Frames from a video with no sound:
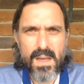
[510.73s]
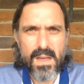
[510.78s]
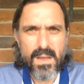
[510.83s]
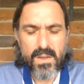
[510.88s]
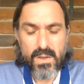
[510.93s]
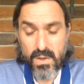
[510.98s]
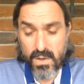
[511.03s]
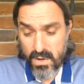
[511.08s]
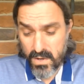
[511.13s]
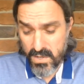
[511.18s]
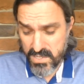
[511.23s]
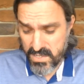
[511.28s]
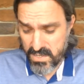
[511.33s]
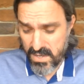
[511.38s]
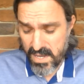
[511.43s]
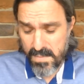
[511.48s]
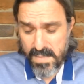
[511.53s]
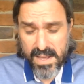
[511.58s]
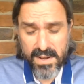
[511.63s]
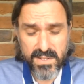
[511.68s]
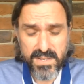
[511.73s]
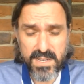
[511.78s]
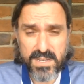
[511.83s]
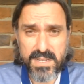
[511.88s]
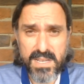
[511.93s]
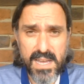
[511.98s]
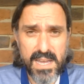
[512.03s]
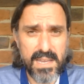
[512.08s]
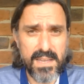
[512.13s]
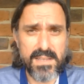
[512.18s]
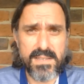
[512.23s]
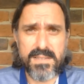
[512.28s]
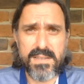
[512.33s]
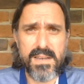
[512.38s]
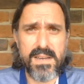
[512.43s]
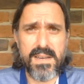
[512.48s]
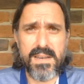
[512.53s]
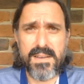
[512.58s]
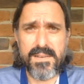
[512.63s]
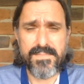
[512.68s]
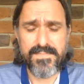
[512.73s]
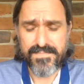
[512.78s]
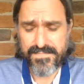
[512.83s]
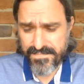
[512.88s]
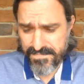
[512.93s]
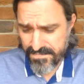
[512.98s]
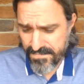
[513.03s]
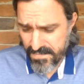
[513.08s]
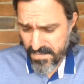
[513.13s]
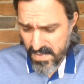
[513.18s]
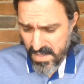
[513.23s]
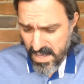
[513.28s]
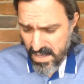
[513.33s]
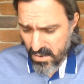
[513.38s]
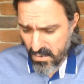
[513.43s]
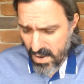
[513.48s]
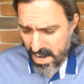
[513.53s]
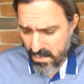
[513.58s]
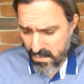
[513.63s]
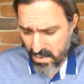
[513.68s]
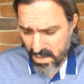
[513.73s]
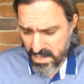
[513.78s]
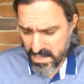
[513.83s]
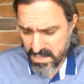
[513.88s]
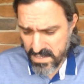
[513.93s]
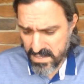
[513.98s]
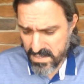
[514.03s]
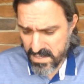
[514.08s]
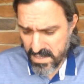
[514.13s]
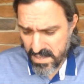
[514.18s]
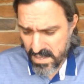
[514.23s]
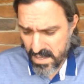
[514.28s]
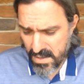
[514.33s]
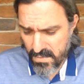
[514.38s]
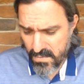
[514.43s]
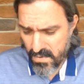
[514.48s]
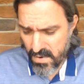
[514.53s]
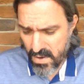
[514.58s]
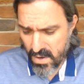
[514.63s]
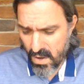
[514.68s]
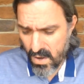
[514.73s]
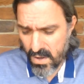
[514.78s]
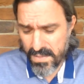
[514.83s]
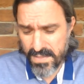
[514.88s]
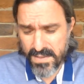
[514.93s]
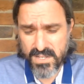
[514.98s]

Kudos to Habanos SAs. They're great releases and they're very hot.